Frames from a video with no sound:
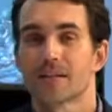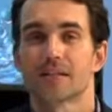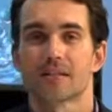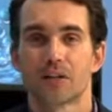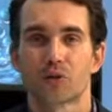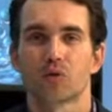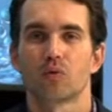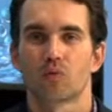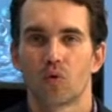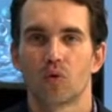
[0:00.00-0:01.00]
a
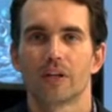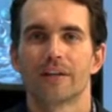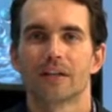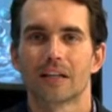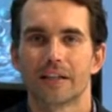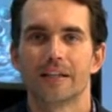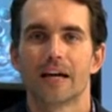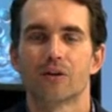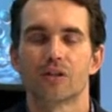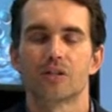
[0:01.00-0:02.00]
central role in the clean
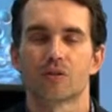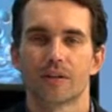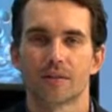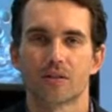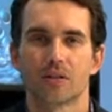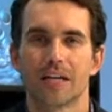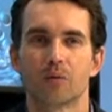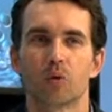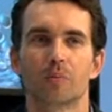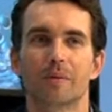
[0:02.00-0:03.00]
energy transition
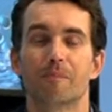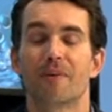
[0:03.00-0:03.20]
and will be